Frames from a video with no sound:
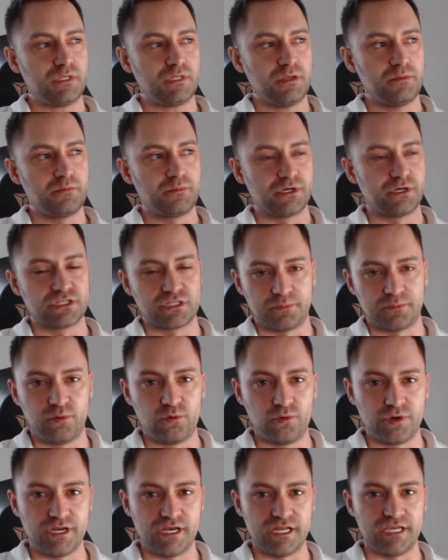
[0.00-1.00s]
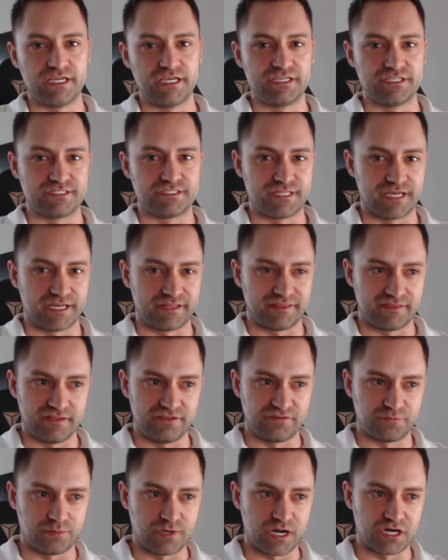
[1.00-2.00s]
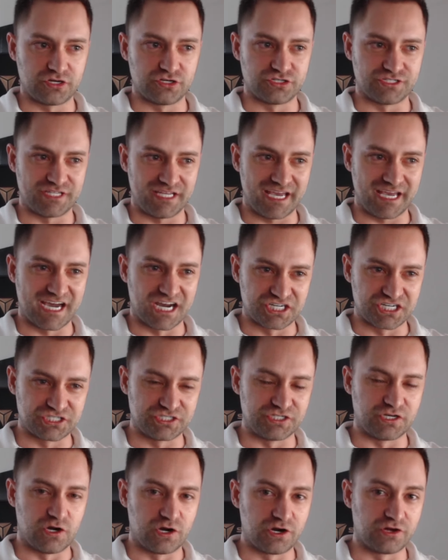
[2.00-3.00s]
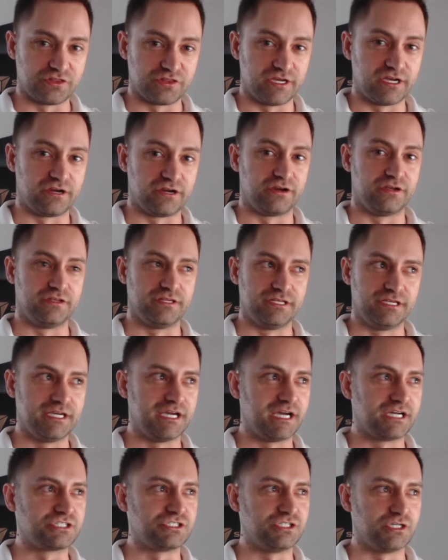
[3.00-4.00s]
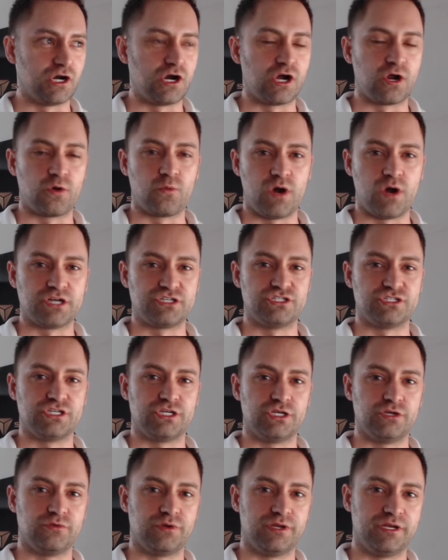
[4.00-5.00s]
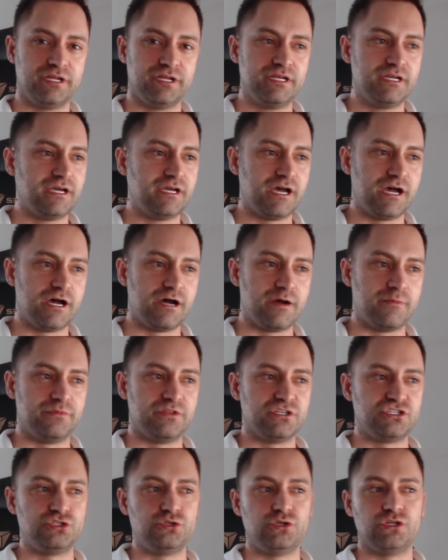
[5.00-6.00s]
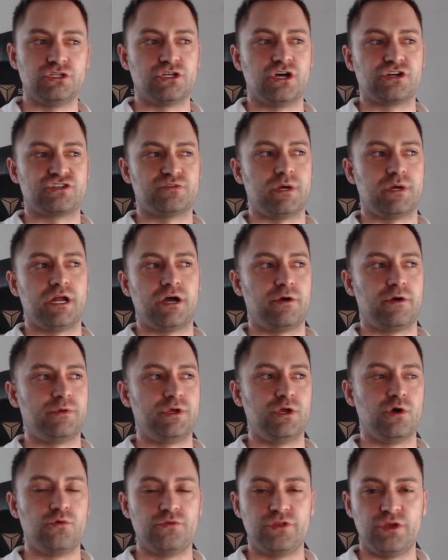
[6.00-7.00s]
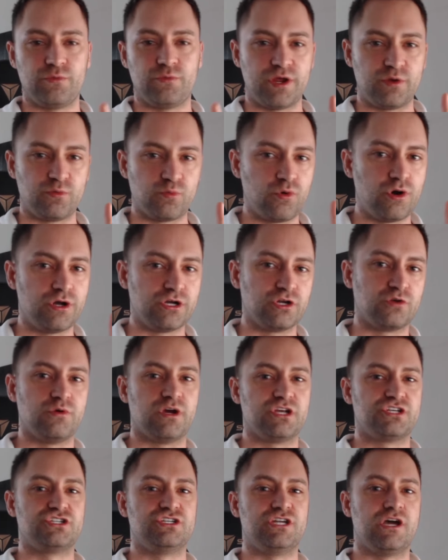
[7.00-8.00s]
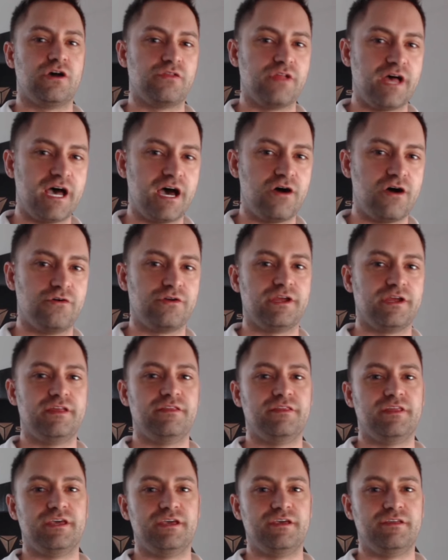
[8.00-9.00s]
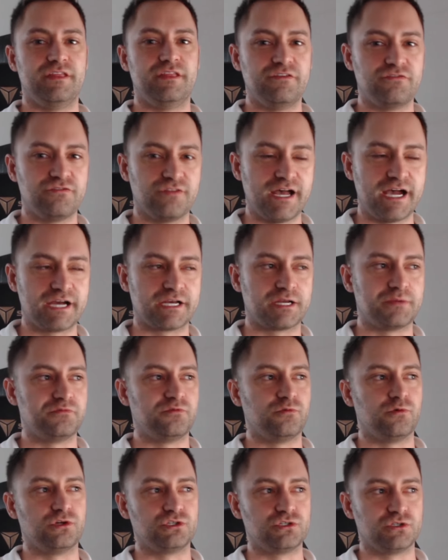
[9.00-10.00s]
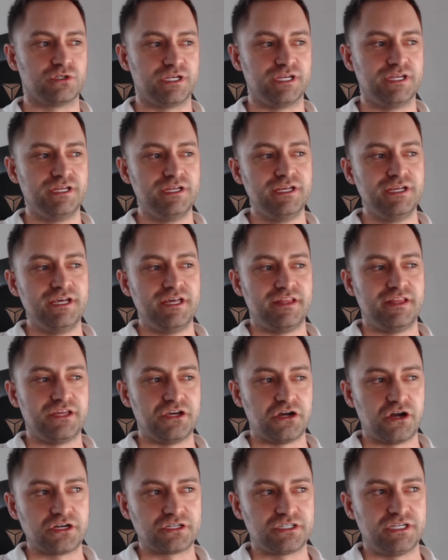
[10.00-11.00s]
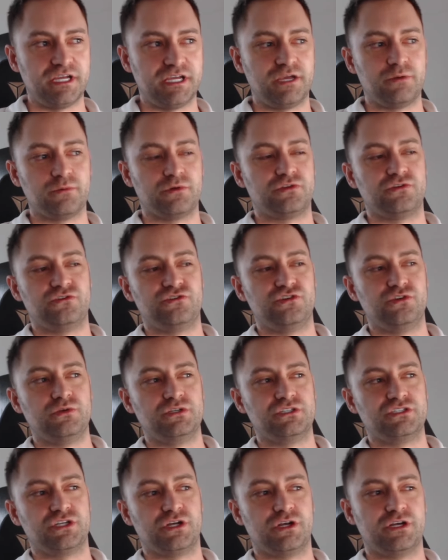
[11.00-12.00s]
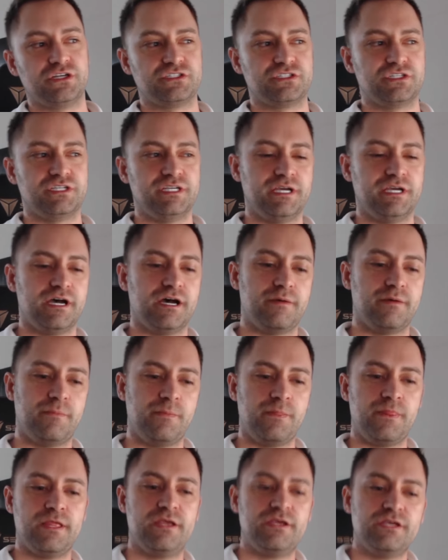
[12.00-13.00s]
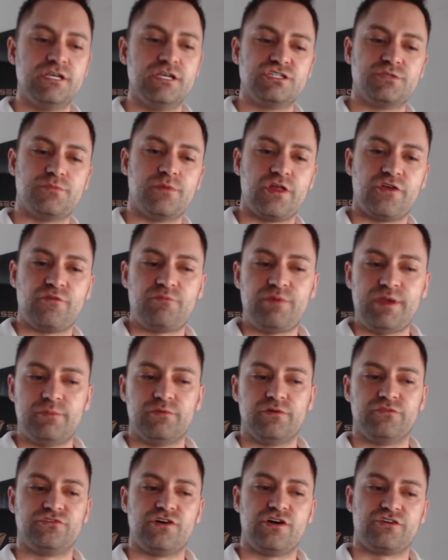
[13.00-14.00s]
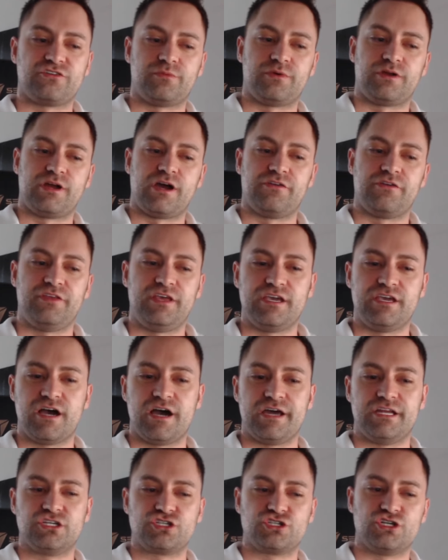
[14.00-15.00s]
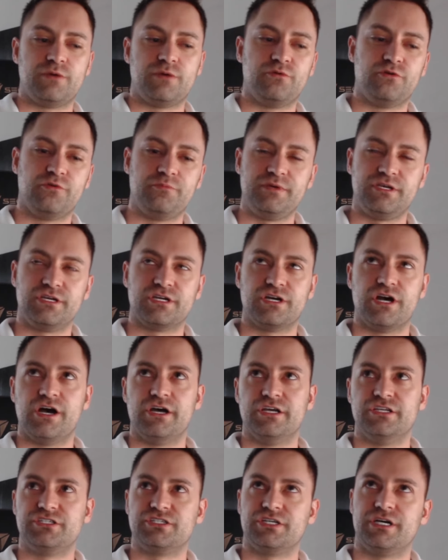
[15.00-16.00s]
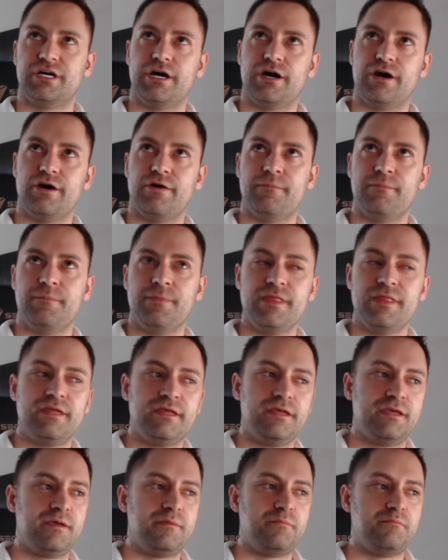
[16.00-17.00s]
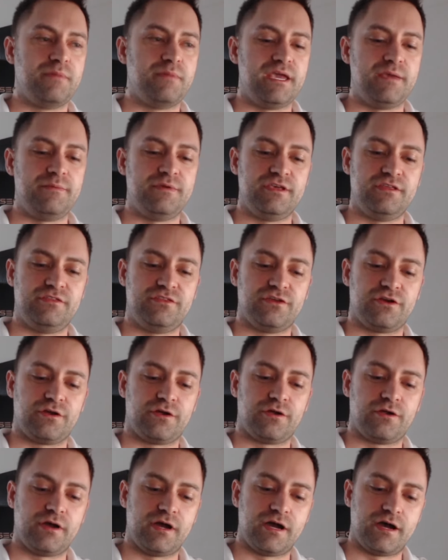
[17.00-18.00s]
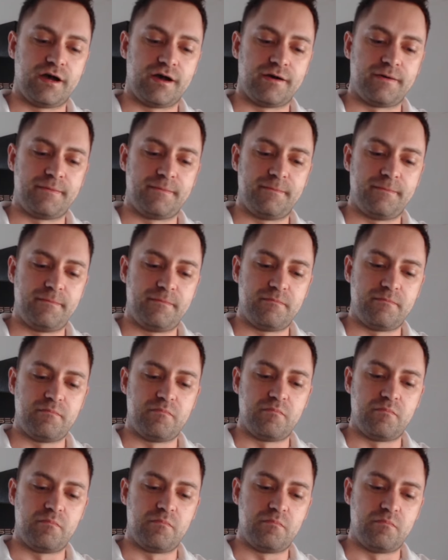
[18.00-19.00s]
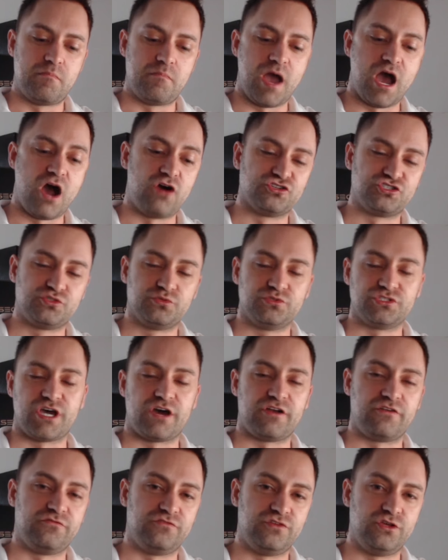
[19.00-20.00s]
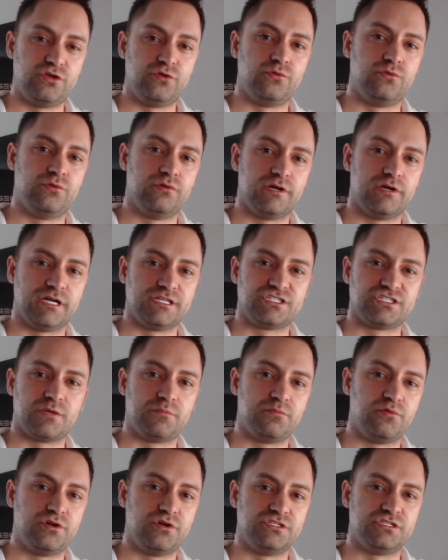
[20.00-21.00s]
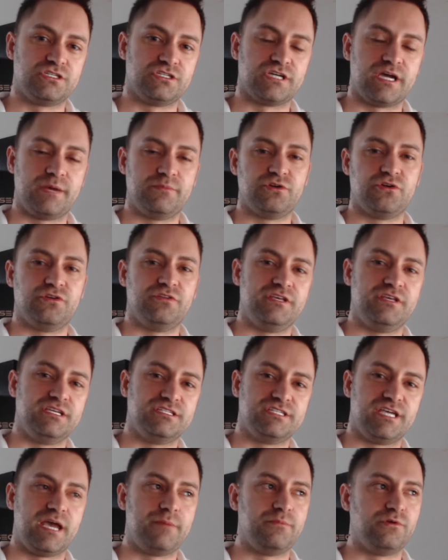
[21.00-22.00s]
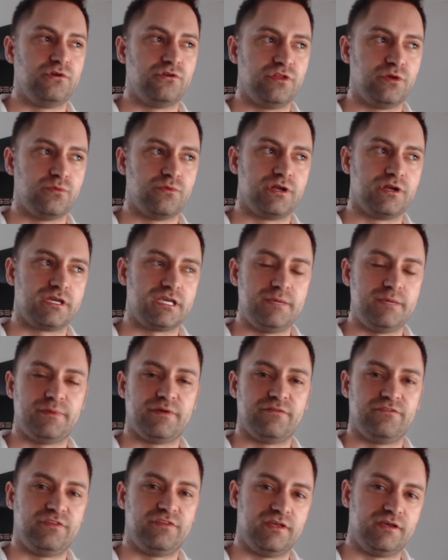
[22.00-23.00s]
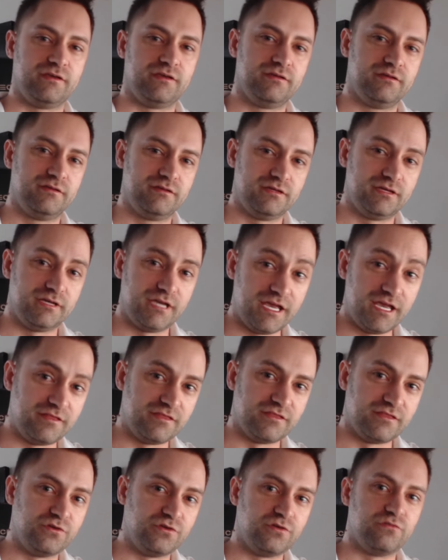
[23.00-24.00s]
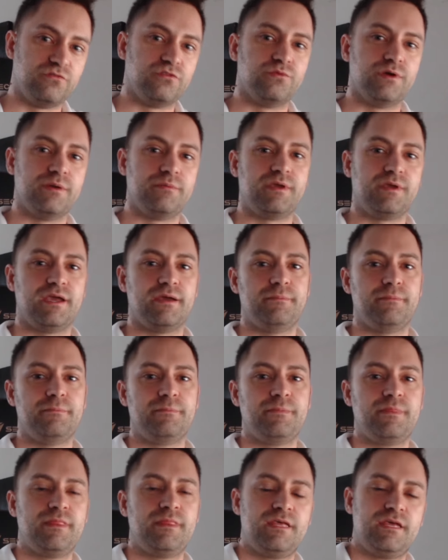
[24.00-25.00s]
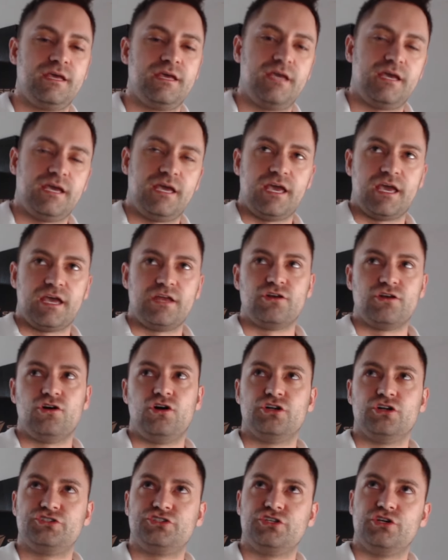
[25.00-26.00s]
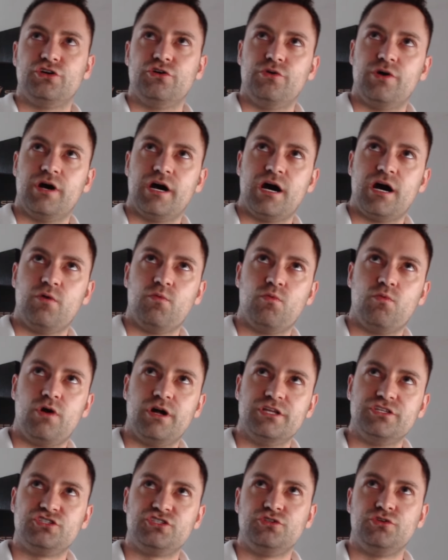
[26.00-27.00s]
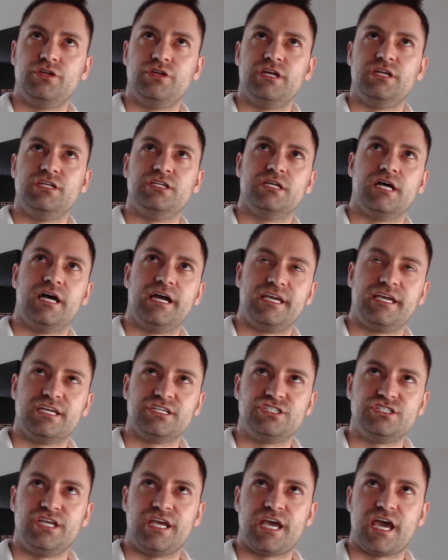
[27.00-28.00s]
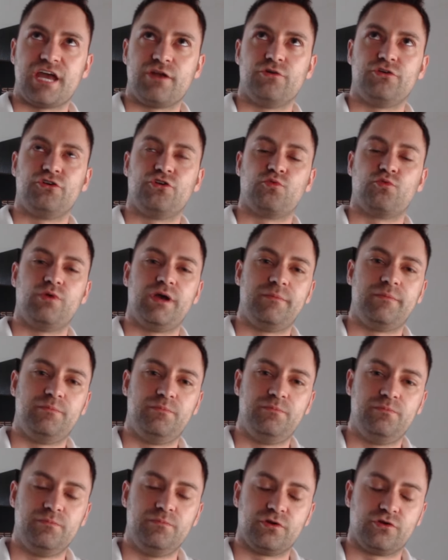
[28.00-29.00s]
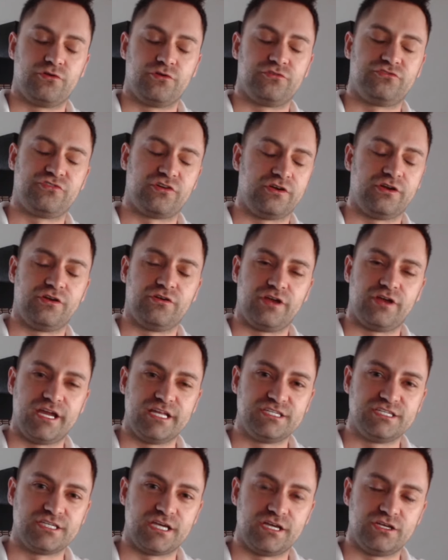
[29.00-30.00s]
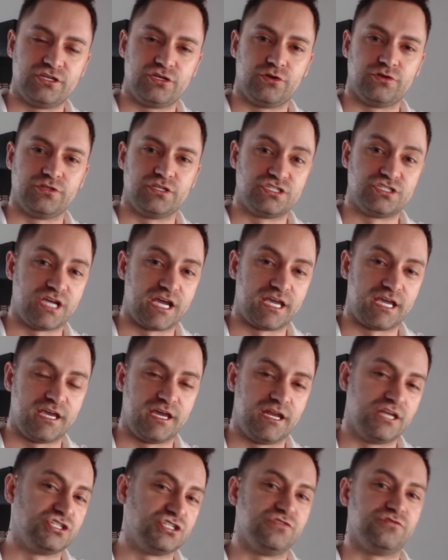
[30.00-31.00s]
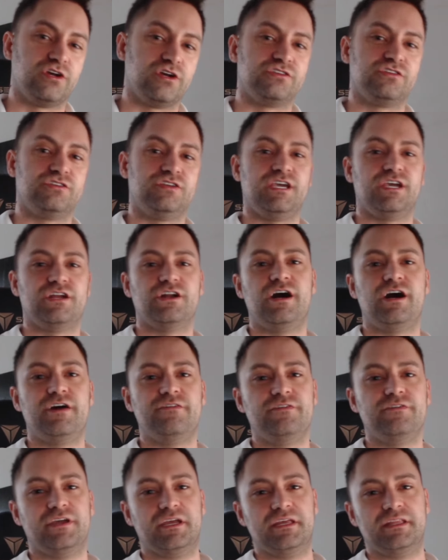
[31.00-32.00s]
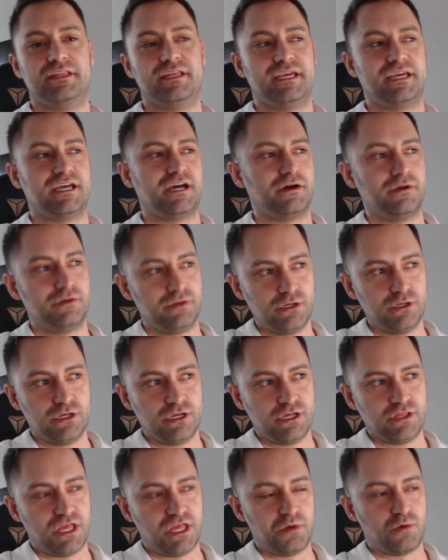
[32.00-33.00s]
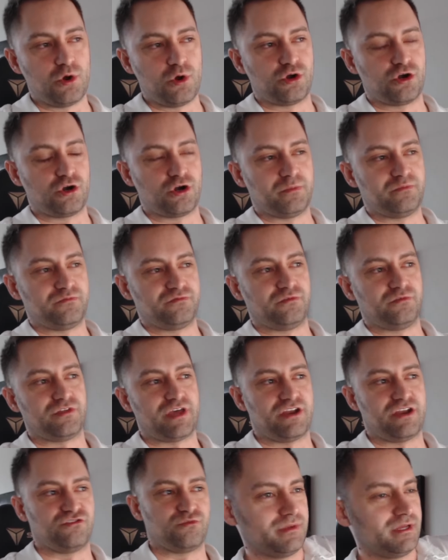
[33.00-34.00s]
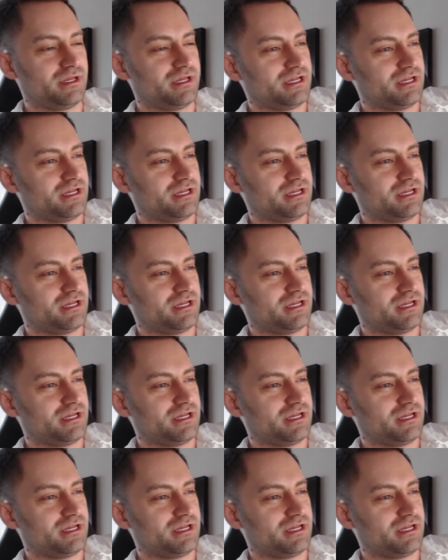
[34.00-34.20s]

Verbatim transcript: But the point is that these proctors, they actually are there and they actually are watching you. And um, the student talks about how he only read one question out loud and they, they flagged him for it. So they, they are taking what they're doing seriously. Um, some other people have talked about how they got in trouble because um, maybe their uh, mouse was out of view at some points in time during the exam. You know, they want to keep everything in the of the webcam. And also, uh, one student, I guess she had on her web her sorry her headset during the check-in, and she forgot to take it off, and they uh, they wrote her up for that as well.